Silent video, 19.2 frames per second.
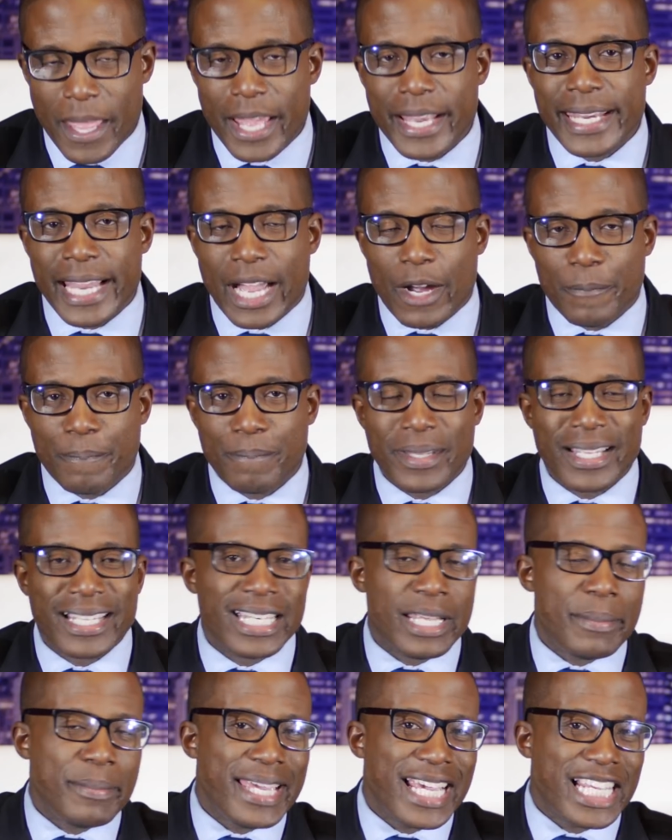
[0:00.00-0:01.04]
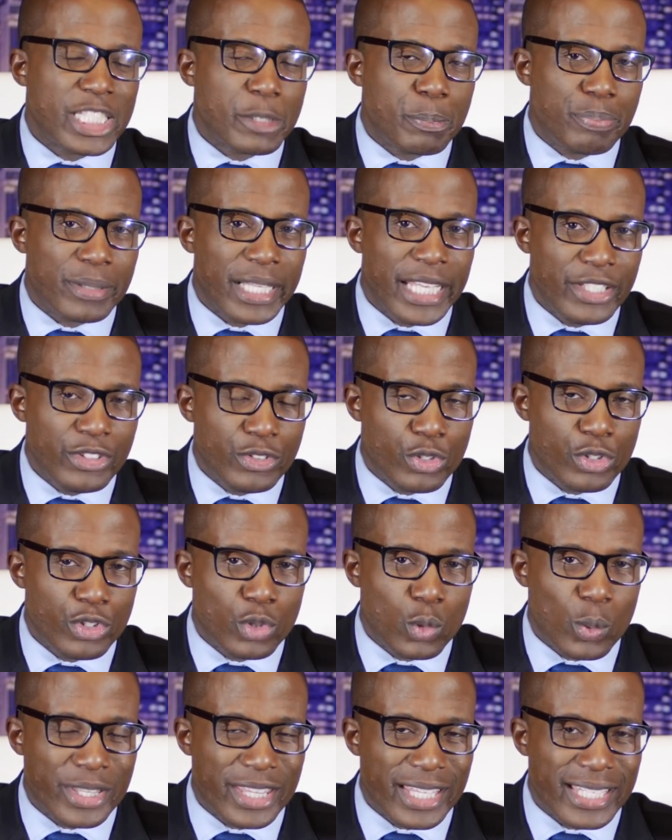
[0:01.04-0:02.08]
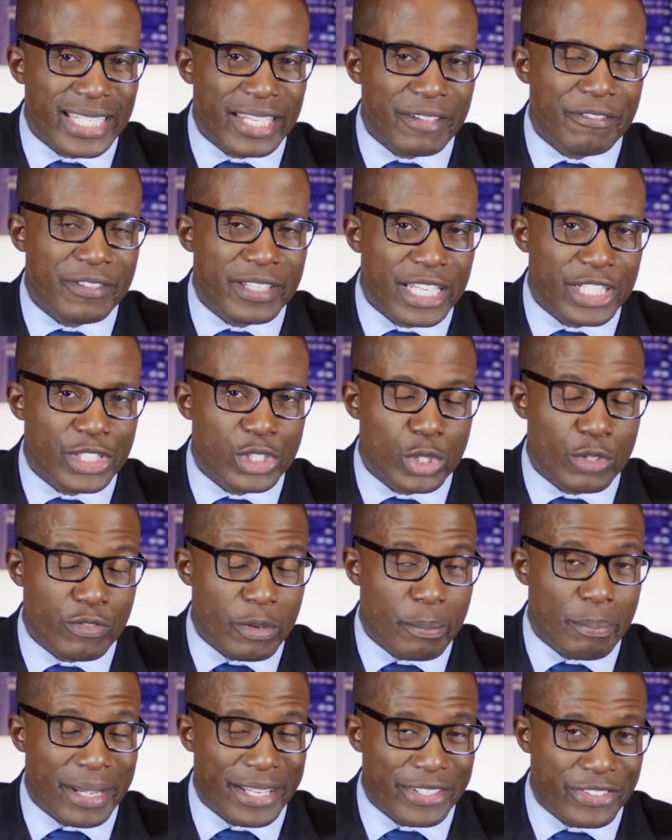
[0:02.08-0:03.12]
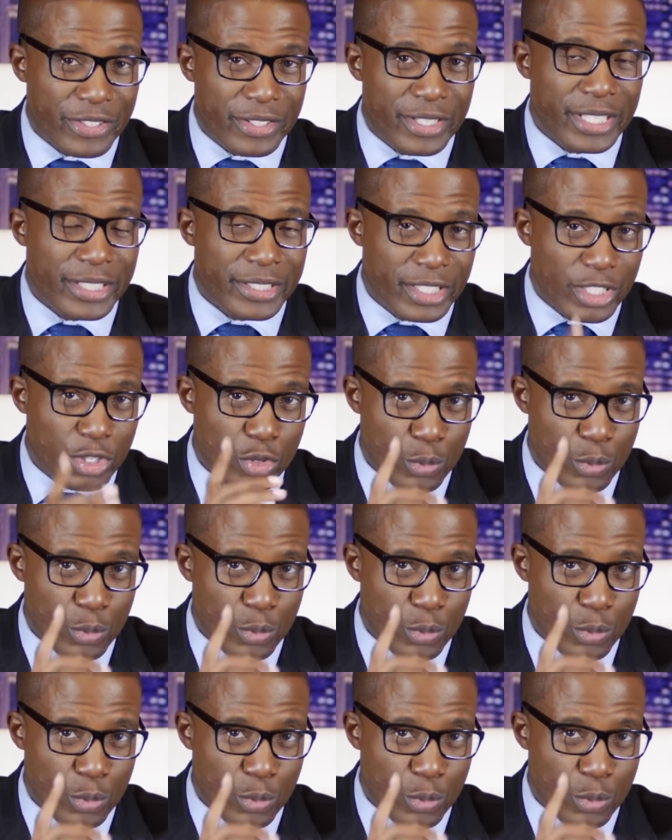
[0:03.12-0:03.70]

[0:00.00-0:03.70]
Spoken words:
Now, let me explain to you what the definition of a bastard is.